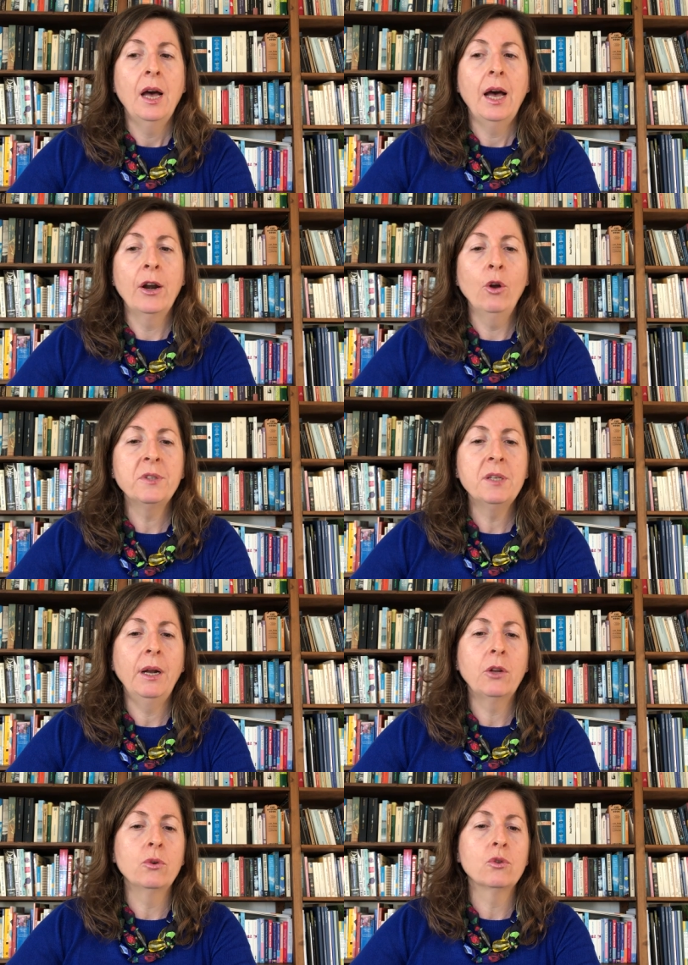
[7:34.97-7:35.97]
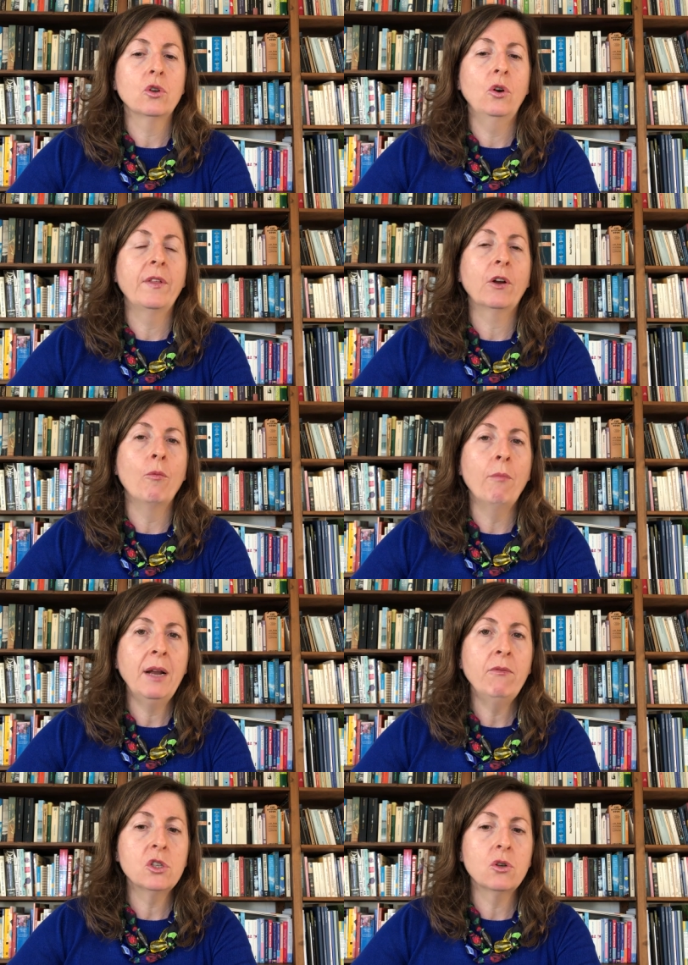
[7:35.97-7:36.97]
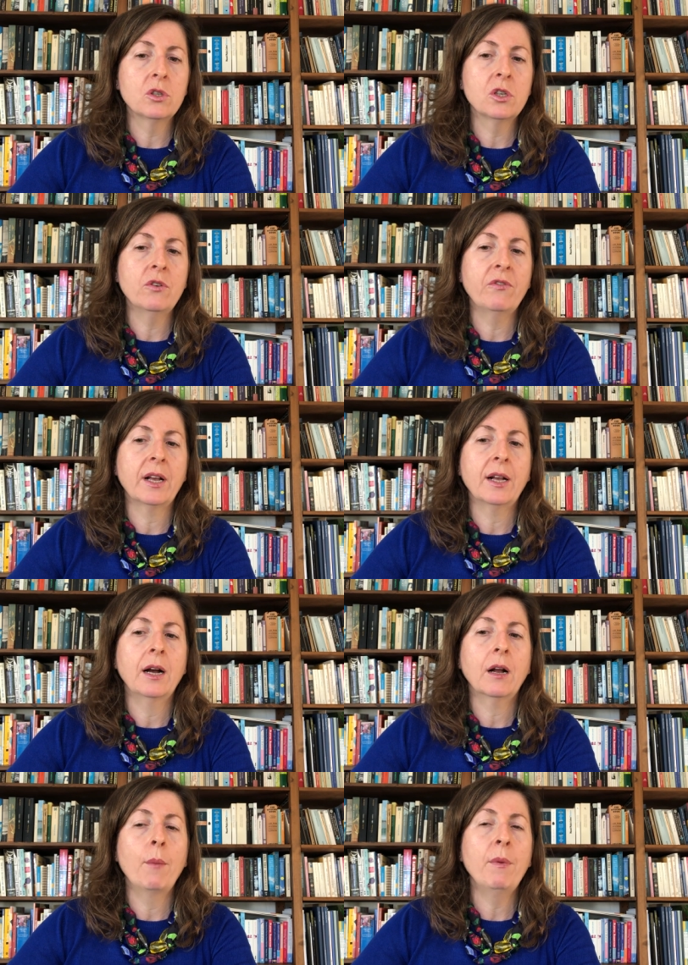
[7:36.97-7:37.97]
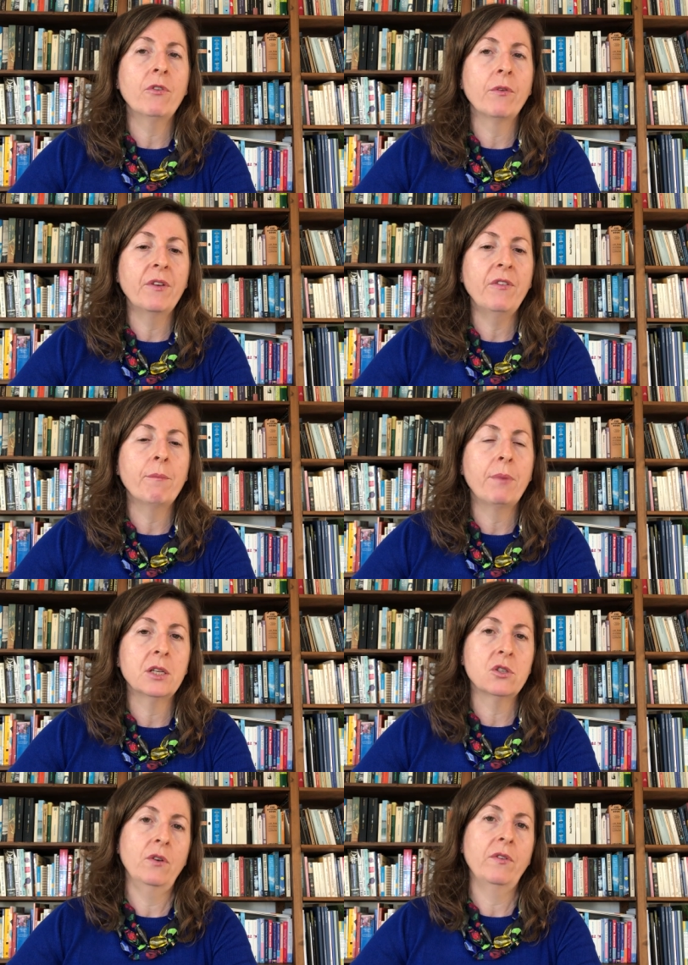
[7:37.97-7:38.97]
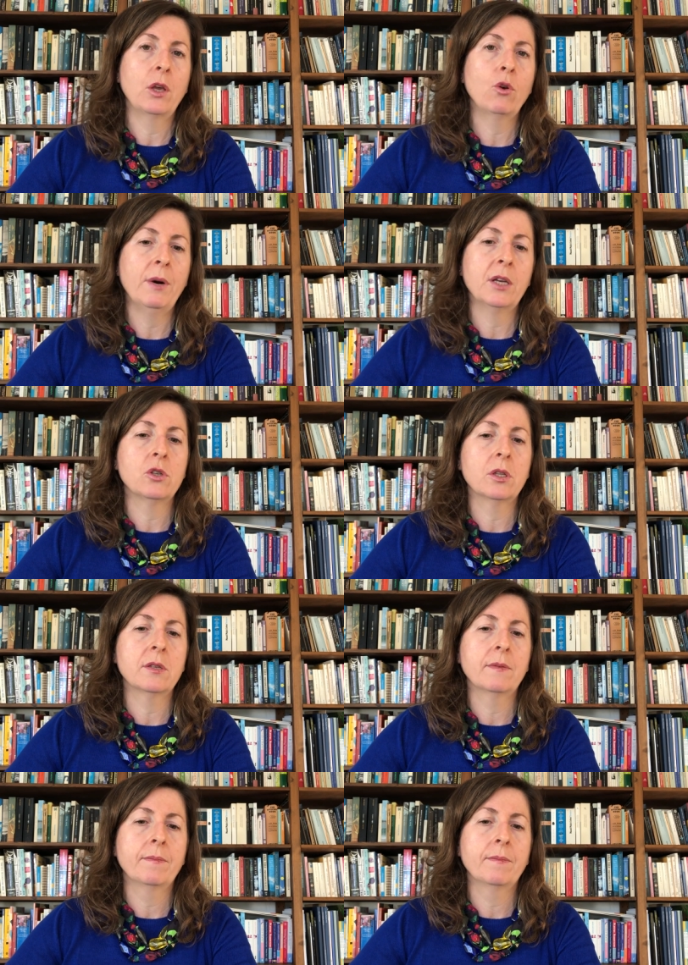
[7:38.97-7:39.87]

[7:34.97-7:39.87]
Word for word: and optimal use of the combined resources of ECHA coming from different parts of the EU budget.